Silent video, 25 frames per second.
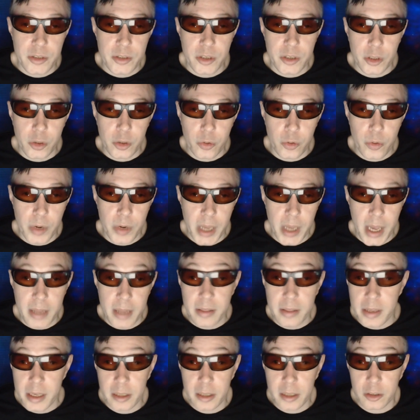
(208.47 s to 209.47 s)
to create
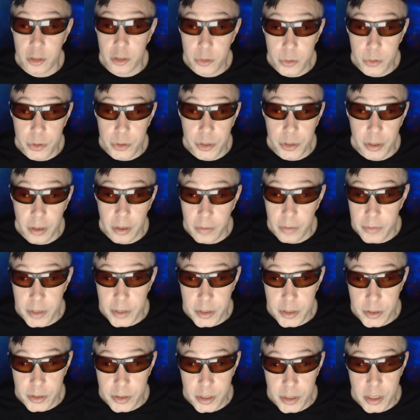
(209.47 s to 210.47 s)
the illusion of
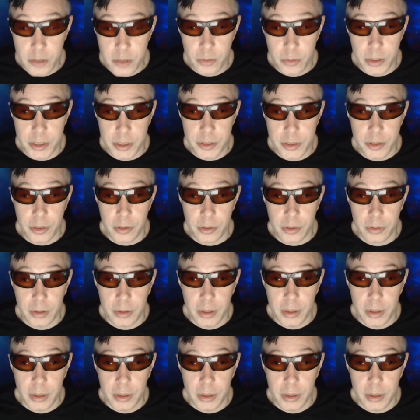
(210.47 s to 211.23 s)
this sea creature.